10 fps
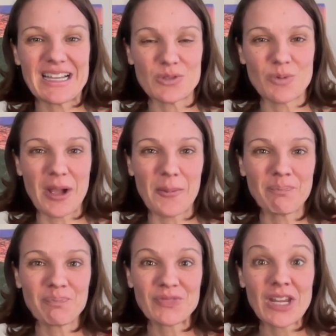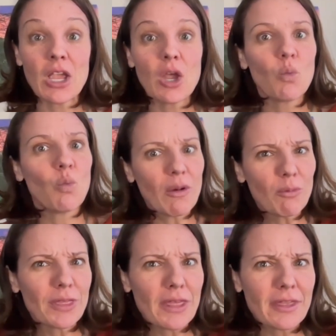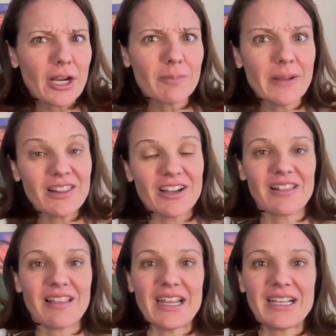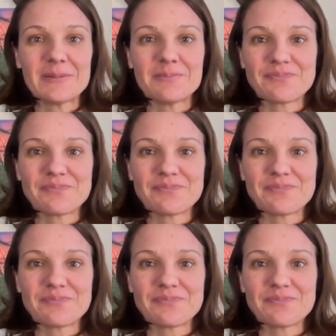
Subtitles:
as well. What will the therapy look like?